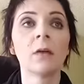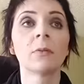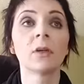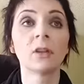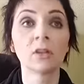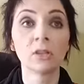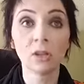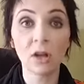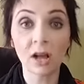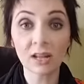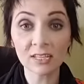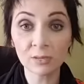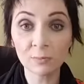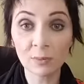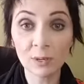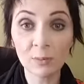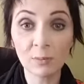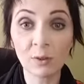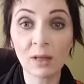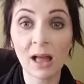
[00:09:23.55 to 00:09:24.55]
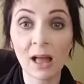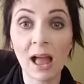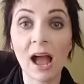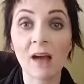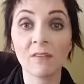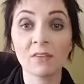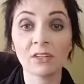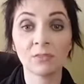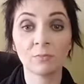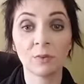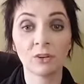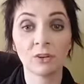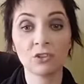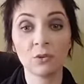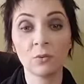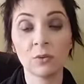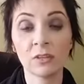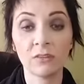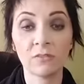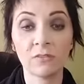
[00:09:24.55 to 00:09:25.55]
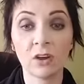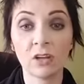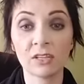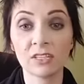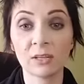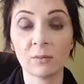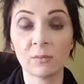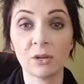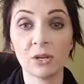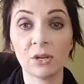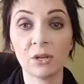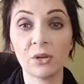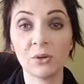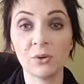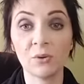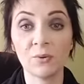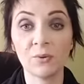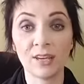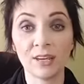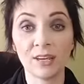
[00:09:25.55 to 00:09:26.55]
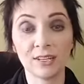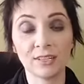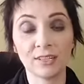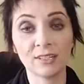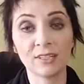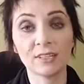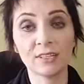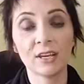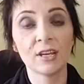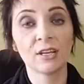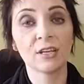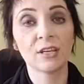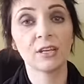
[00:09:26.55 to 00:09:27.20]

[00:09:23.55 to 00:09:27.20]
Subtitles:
that lots of people have, especially when they've got somebody who is